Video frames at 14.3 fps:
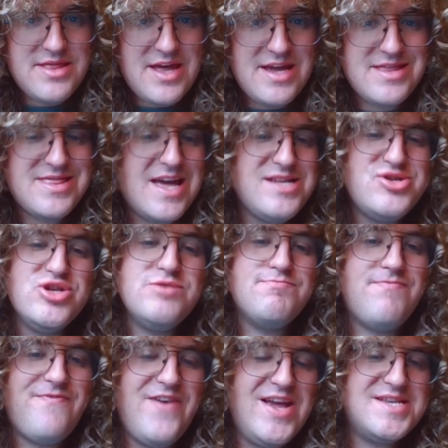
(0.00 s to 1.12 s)
They just
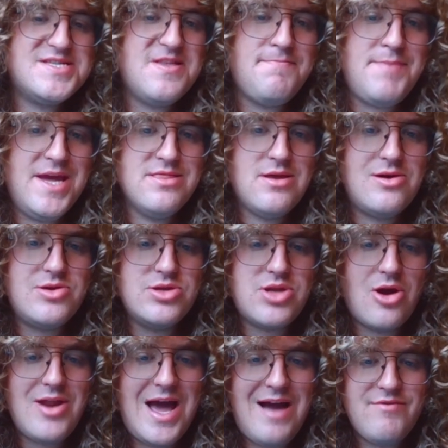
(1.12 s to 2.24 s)
fixed the pin though. You
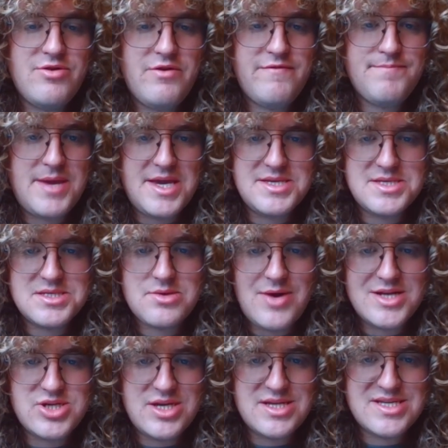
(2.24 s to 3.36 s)
don't have enough pieces to
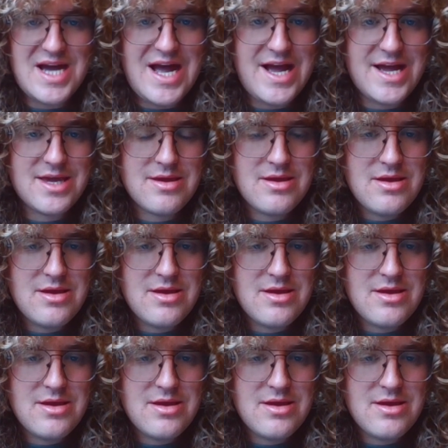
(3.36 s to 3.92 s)
actually attack.